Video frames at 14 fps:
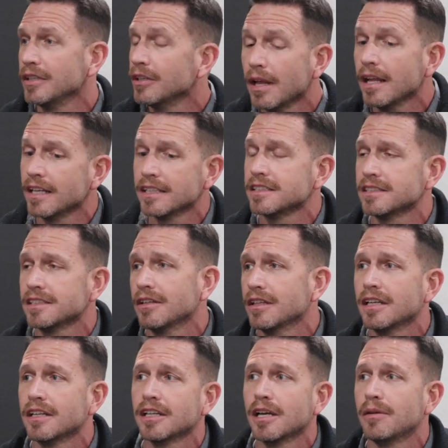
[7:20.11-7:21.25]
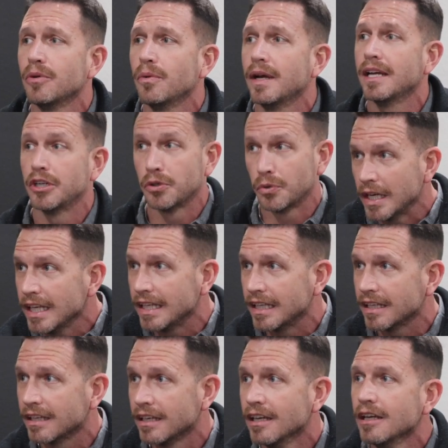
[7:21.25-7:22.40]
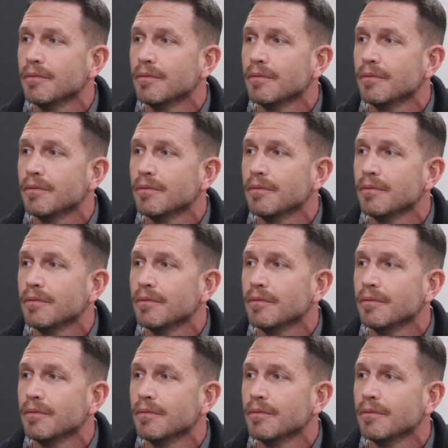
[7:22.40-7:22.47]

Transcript: You're not necessarily going to come away agreeing,